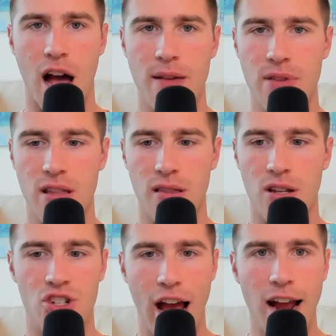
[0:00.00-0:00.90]
I mean,
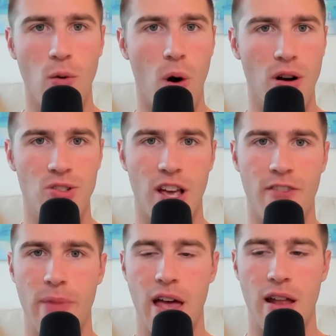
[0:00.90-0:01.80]
the Jaguars
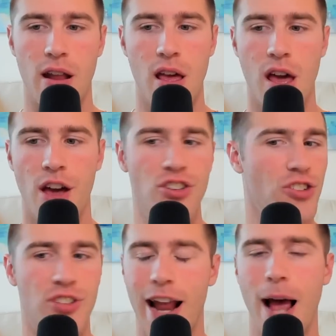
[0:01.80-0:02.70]
have been
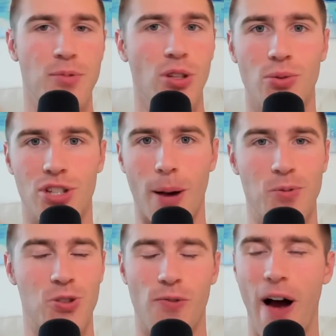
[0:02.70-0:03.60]
just an absolute
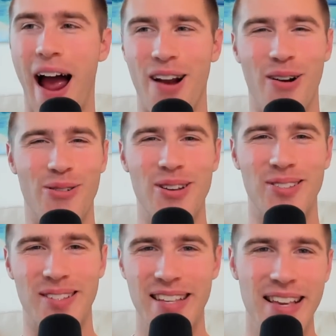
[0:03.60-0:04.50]
dumpster fire in
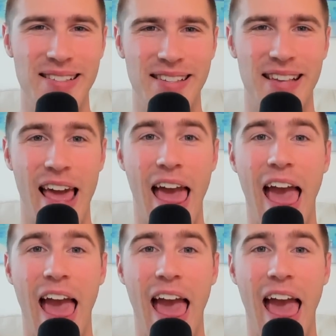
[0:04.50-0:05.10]
recent seasons,